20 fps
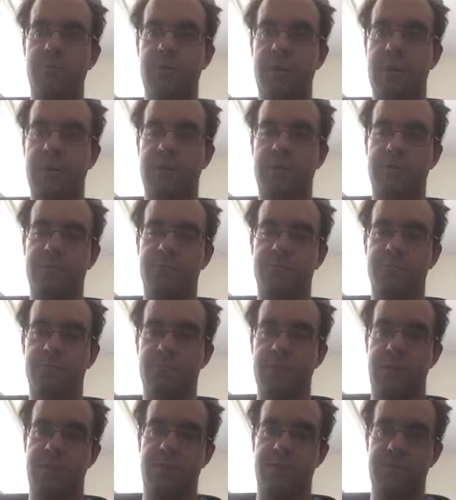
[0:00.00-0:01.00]
Now,
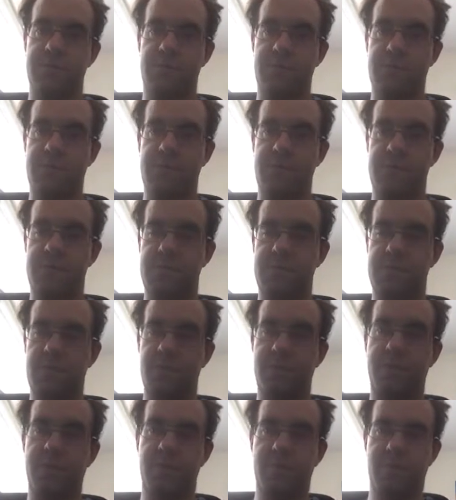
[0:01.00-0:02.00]
history is
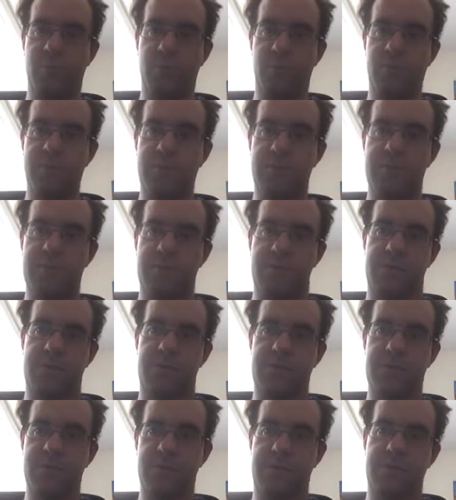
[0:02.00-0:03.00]
a bit more than
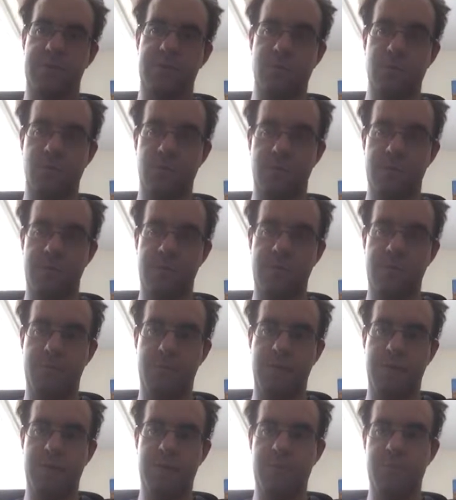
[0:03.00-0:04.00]
just a story
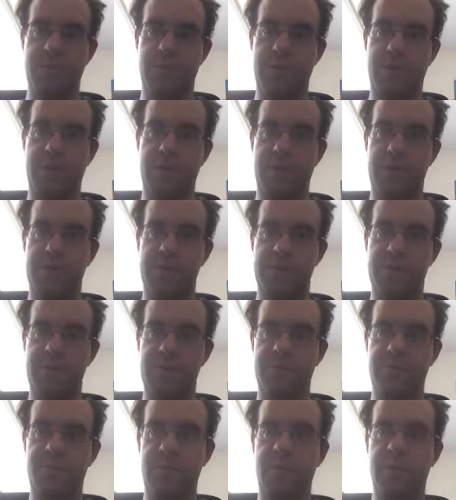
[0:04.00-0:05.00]
about the past.
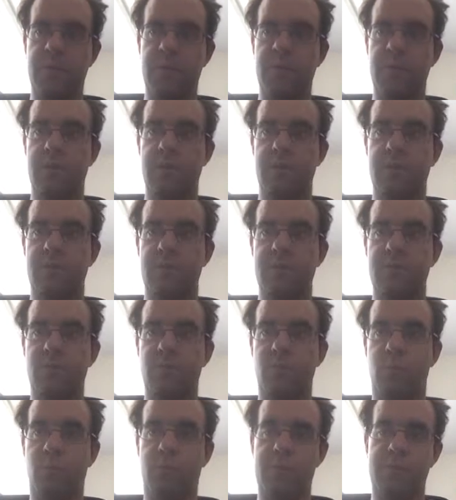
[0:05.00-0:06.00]

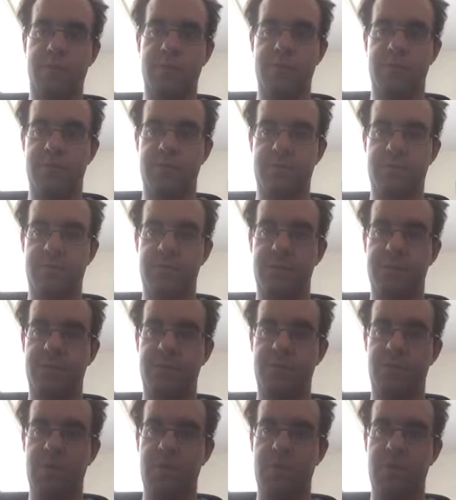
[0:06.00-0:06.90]
What history